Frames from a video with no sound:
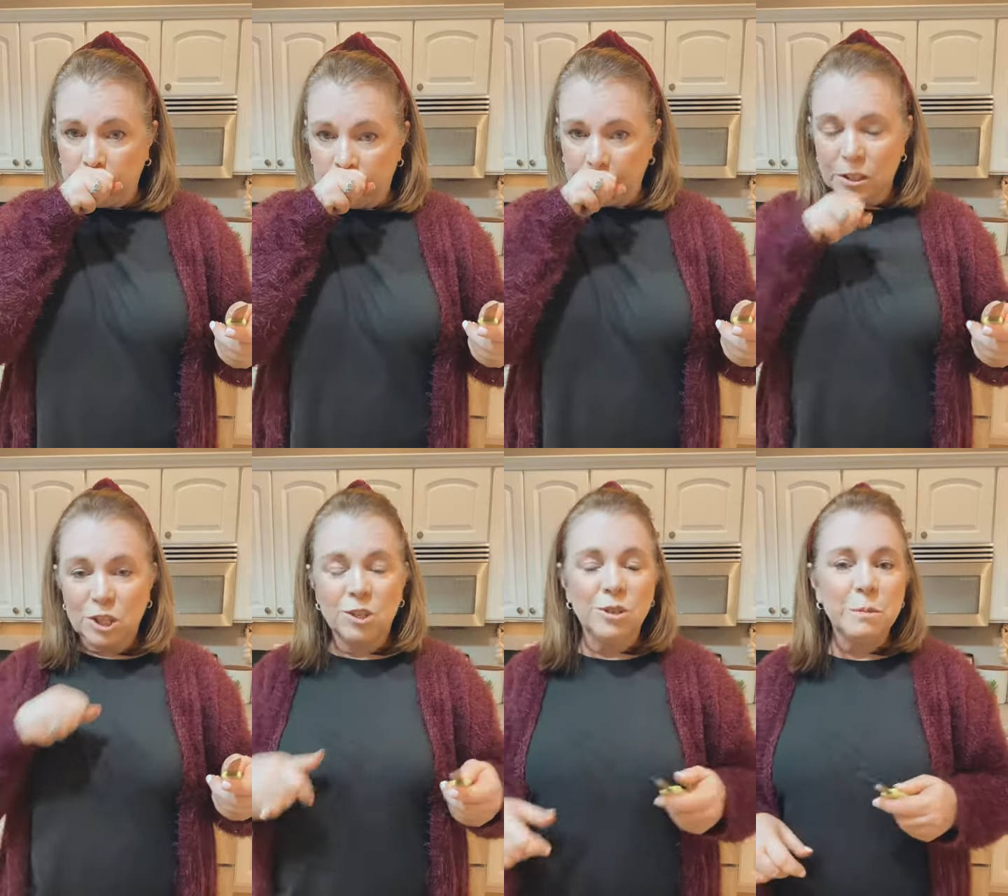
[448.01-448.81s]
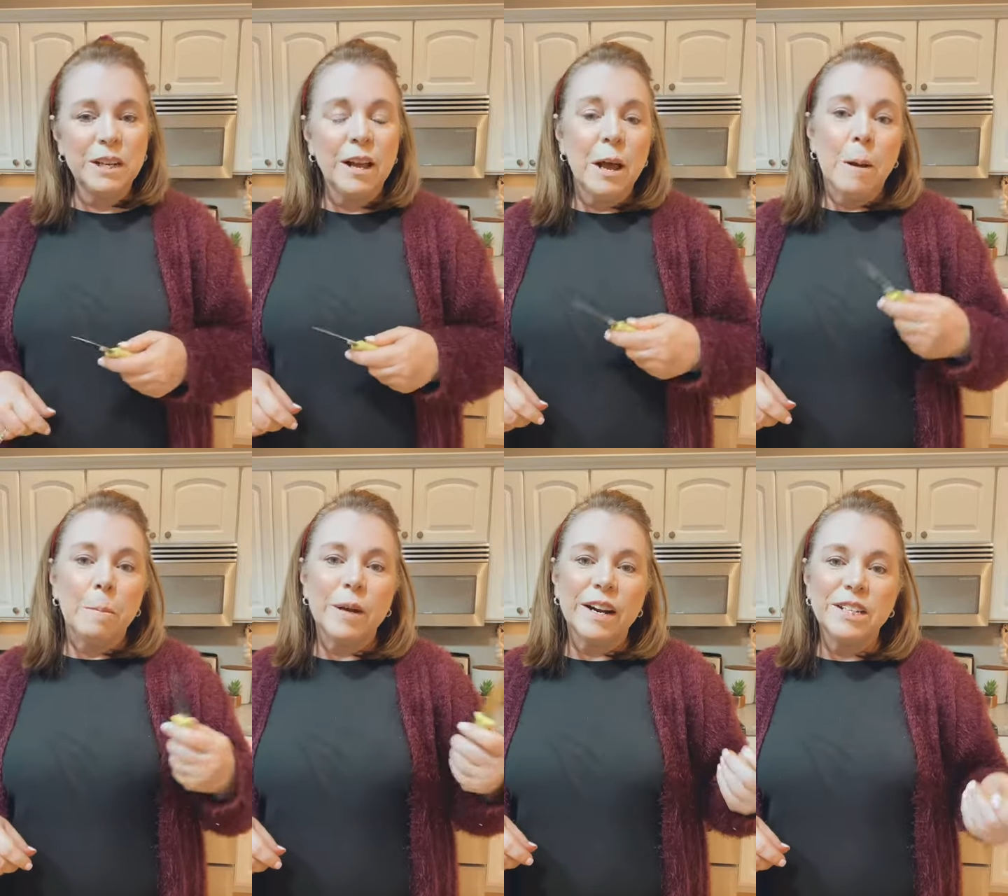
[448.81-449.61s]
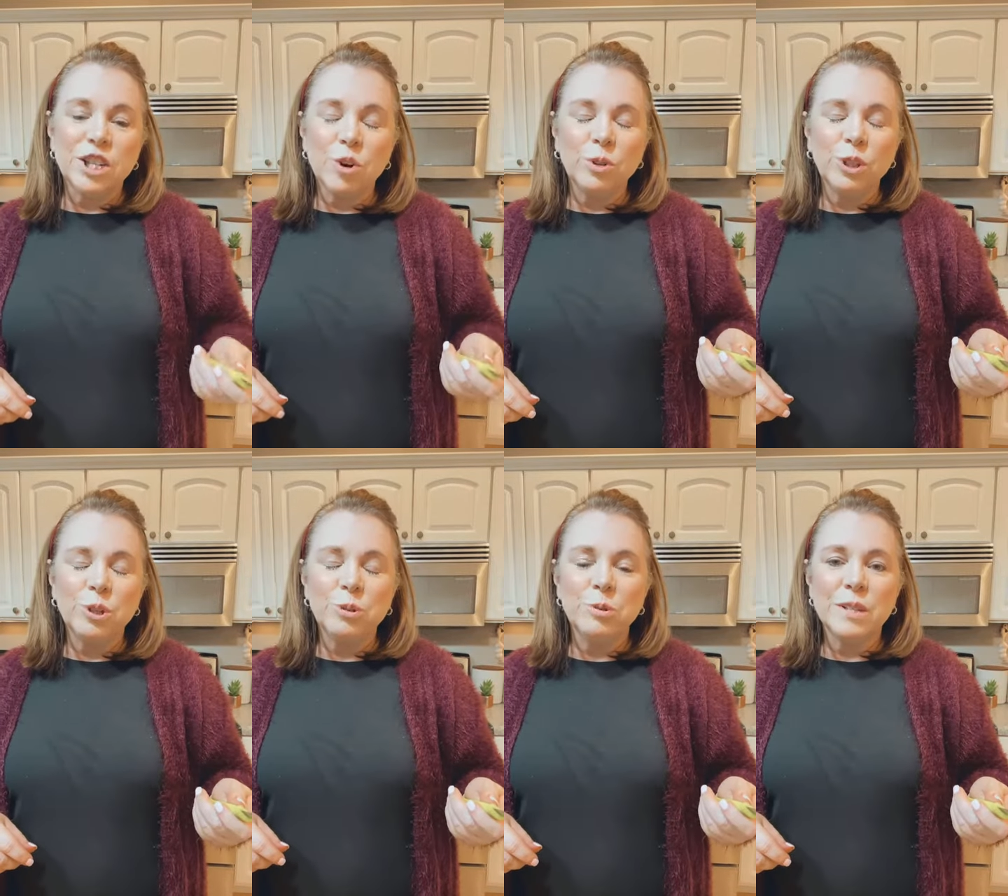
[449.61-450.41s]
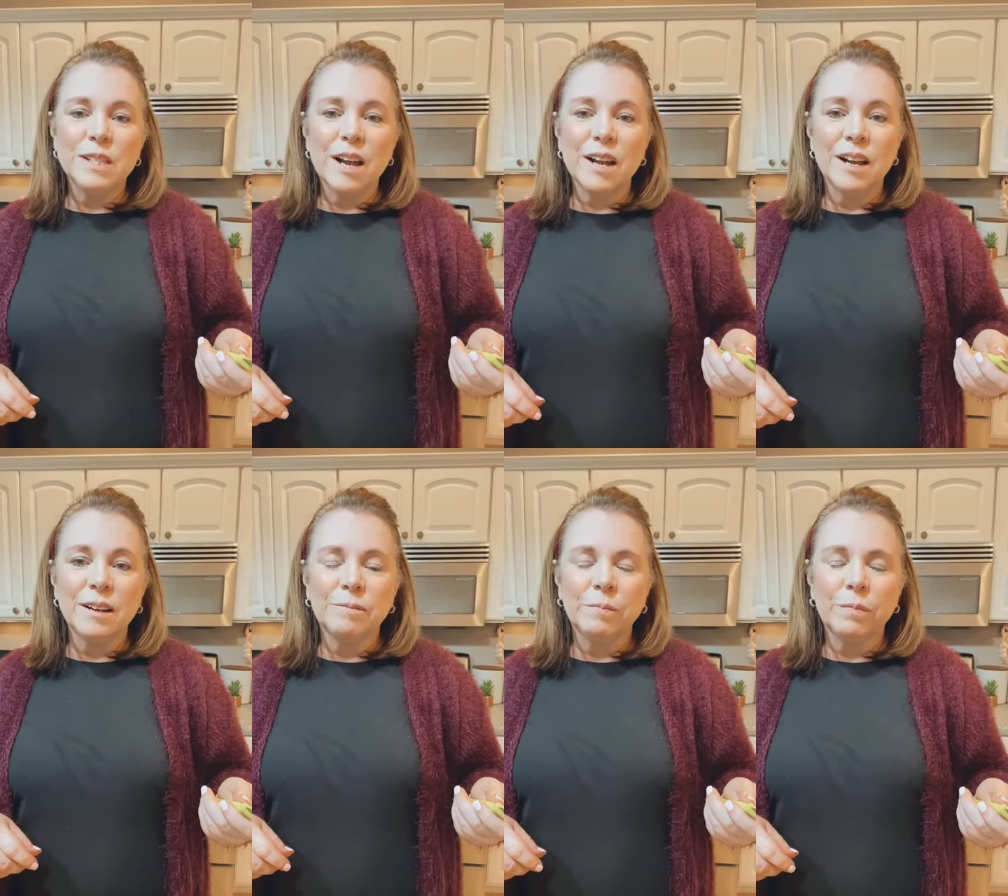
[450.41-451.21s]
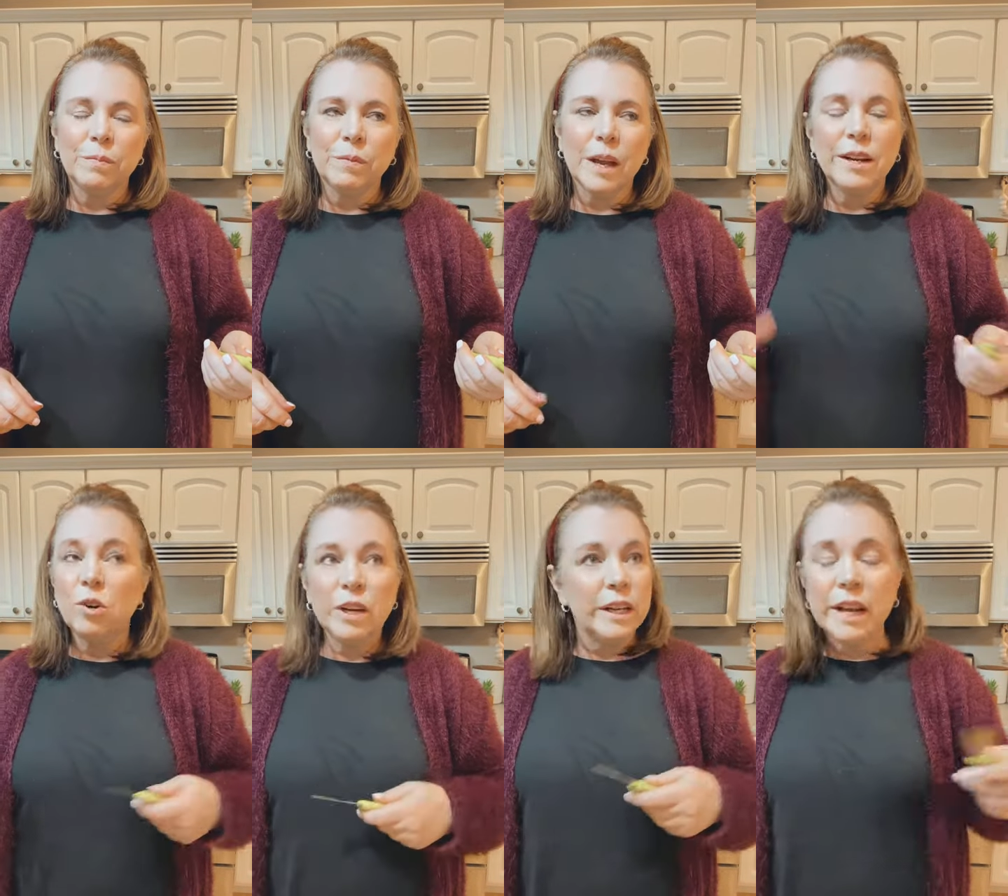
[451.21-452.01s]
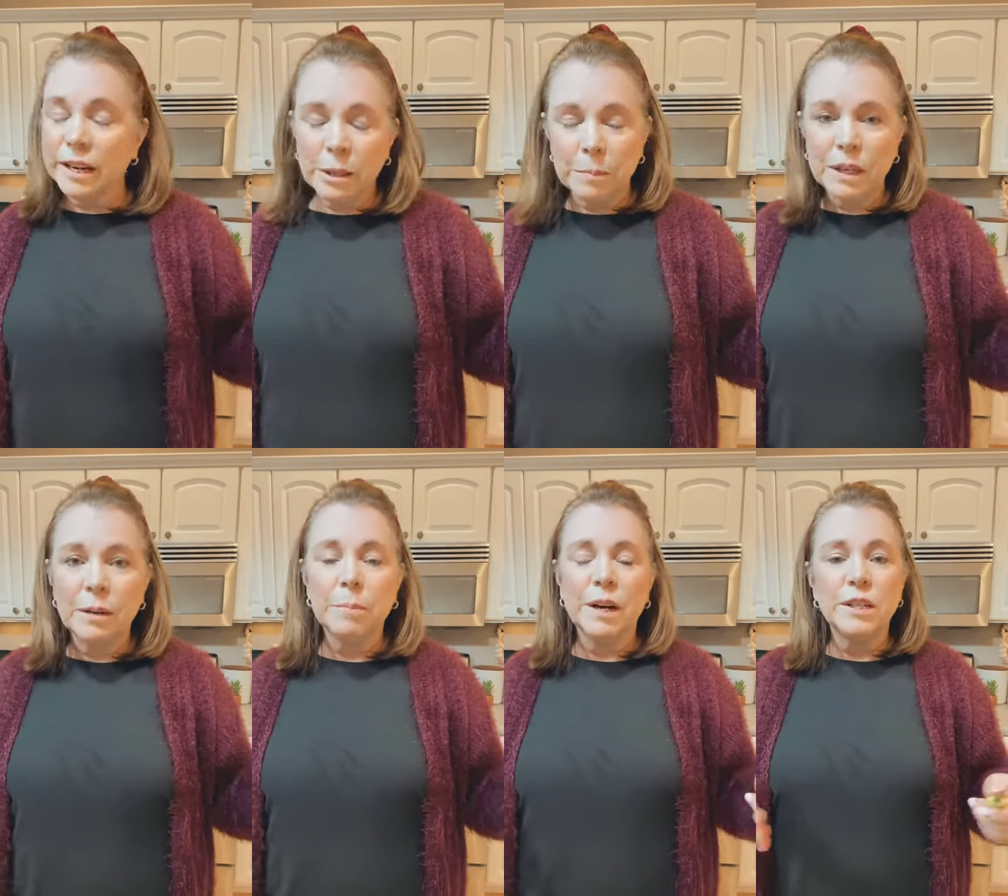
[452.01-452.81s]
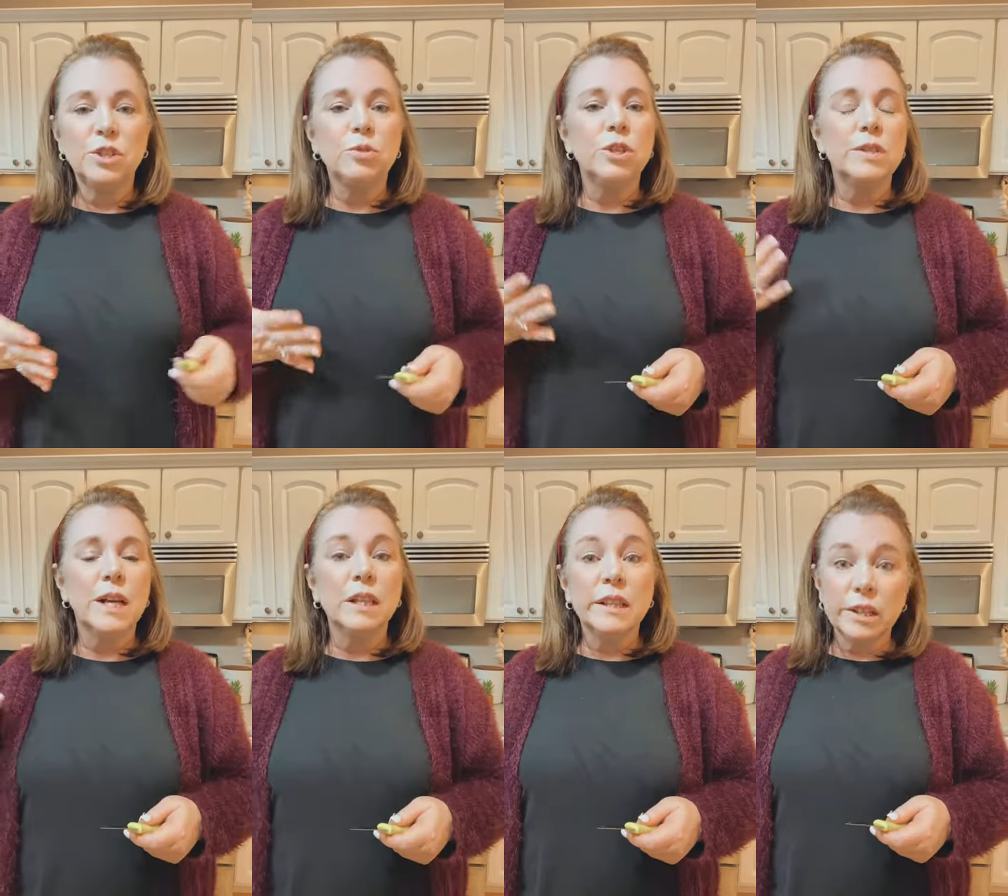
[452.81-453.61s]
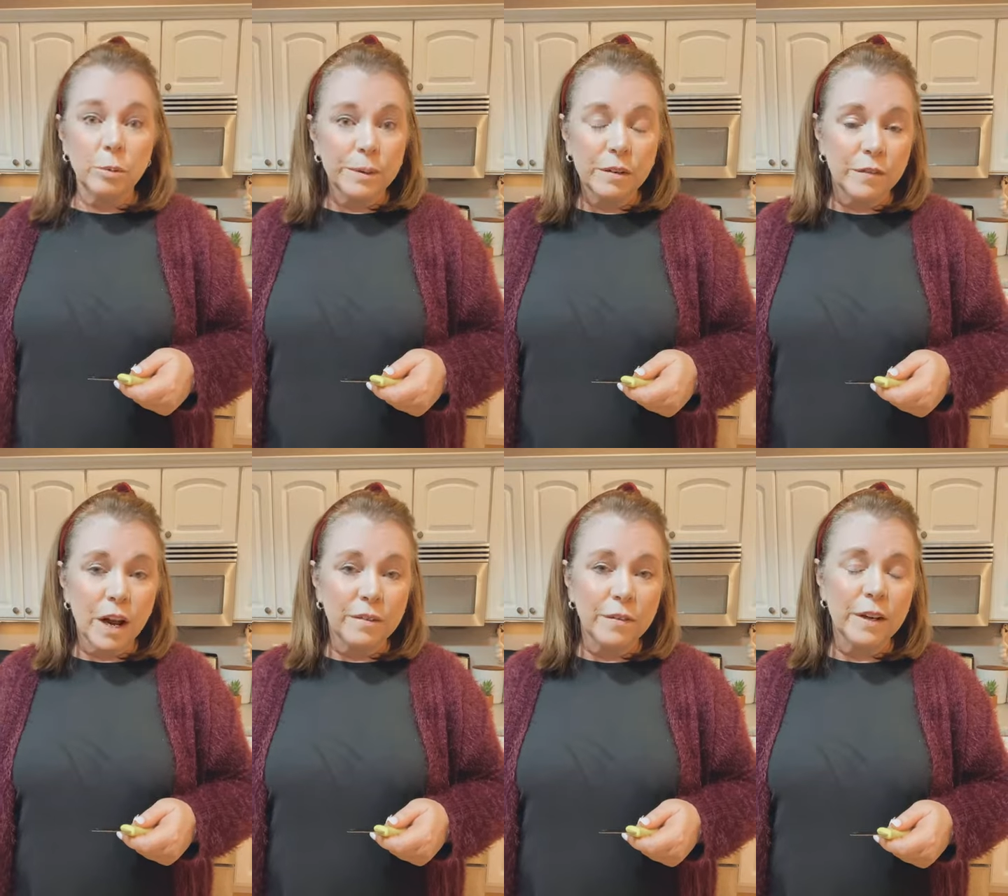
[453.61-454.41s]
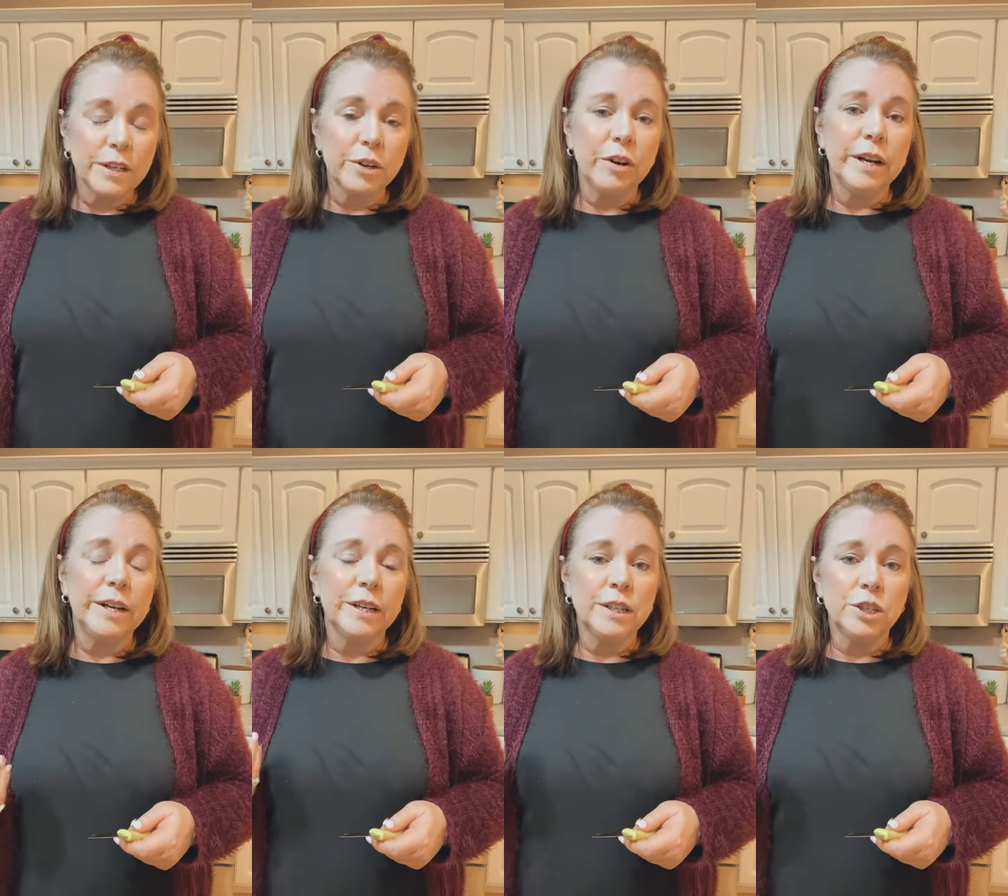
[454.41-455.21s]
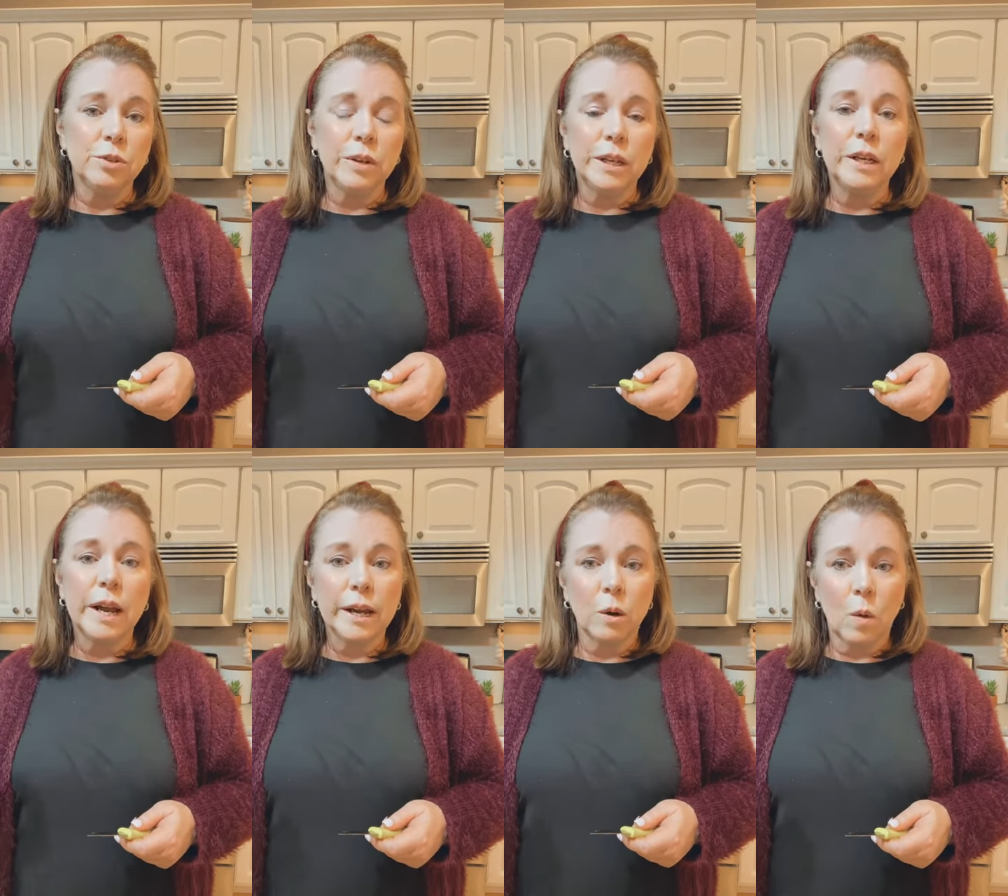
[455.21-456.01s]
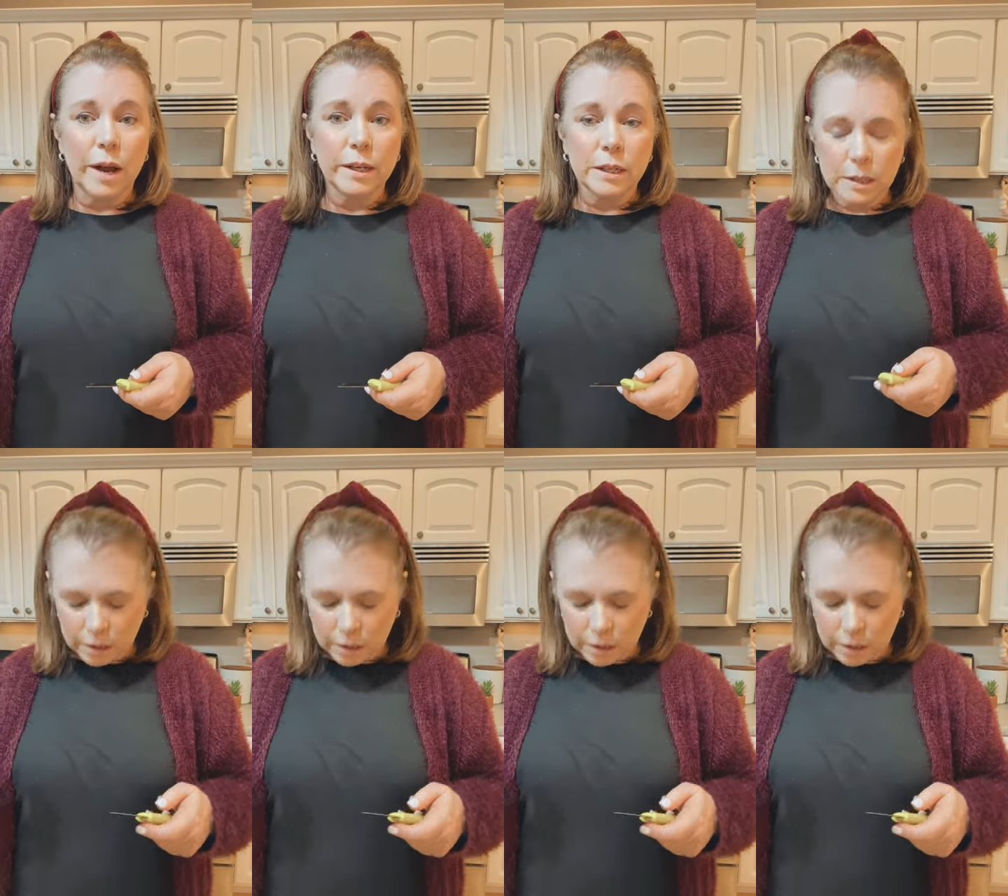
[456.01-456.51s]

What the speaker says: excuse me, but I don't use, I don't eat any meat, but I do use a little bit of non-fat dairy and I do eat egg whites. So